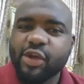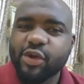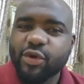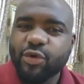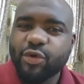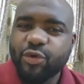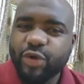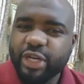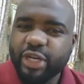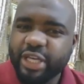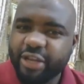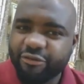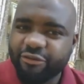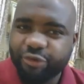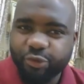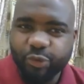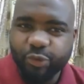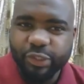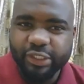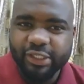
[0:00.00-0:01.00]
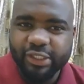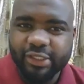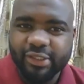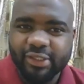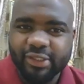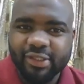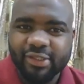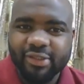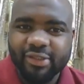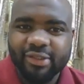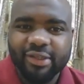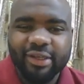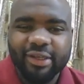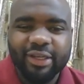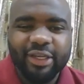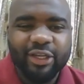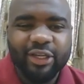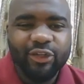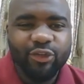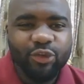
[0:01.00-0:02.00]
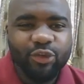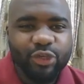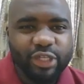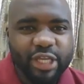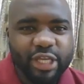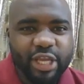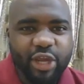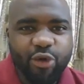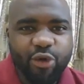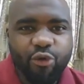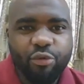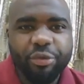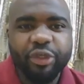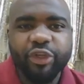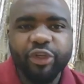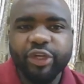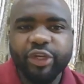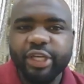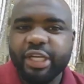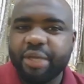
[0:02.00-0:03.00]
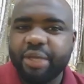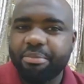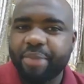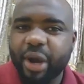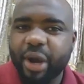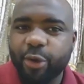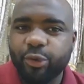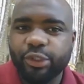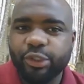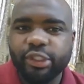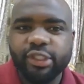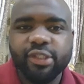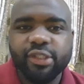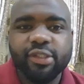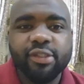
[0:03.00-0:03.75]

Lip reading: Good day, viewers. Today we'll be talking about